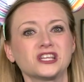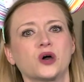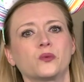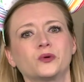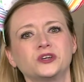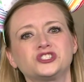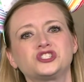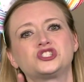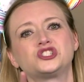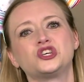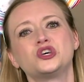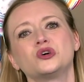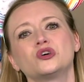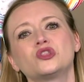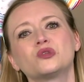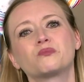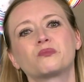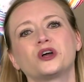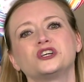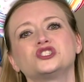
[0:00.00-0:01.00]
on which
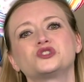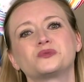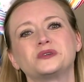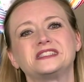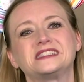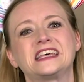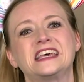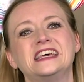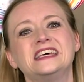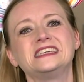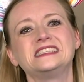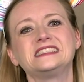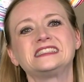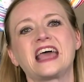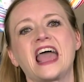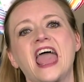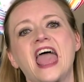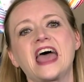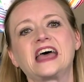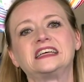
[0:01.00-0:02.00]
toothbrush was his
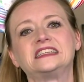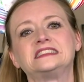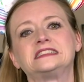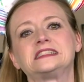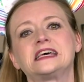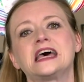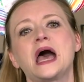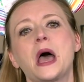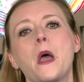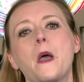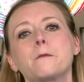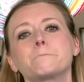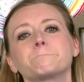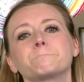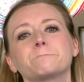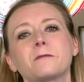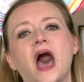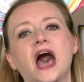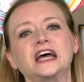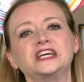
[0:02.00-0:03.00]
and
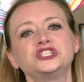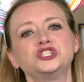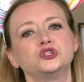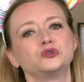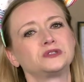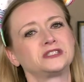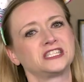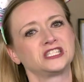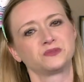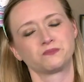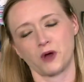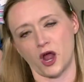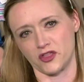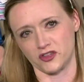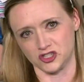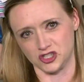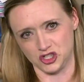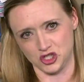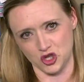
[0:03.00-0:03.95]
used his brother's